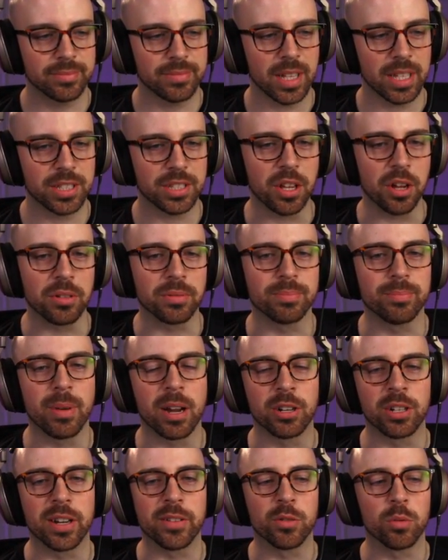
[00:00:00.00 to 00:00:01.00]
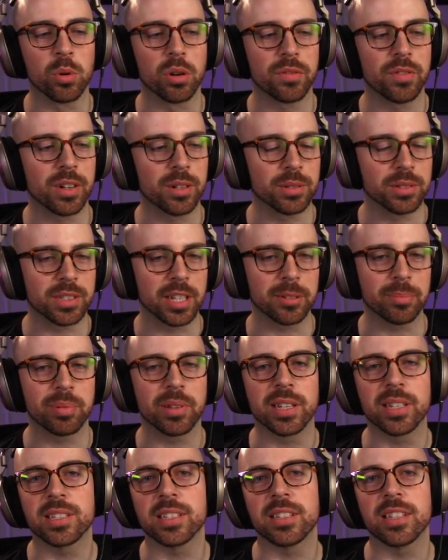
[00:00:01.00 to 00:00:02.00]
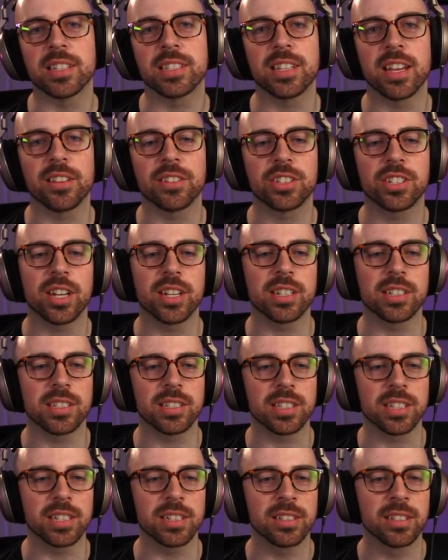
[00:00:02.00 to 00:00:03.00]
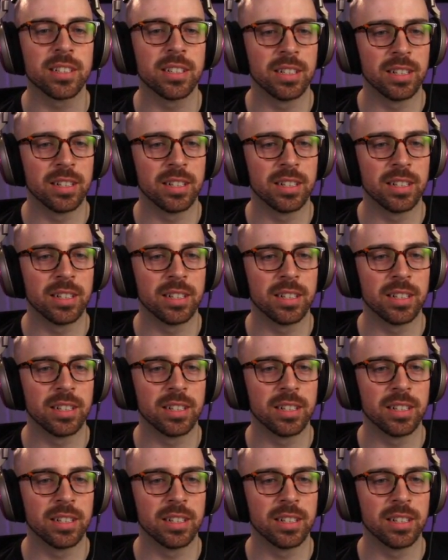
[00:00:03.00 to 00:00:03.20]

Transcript: So, modern naval warfare will take place in the South China Sea.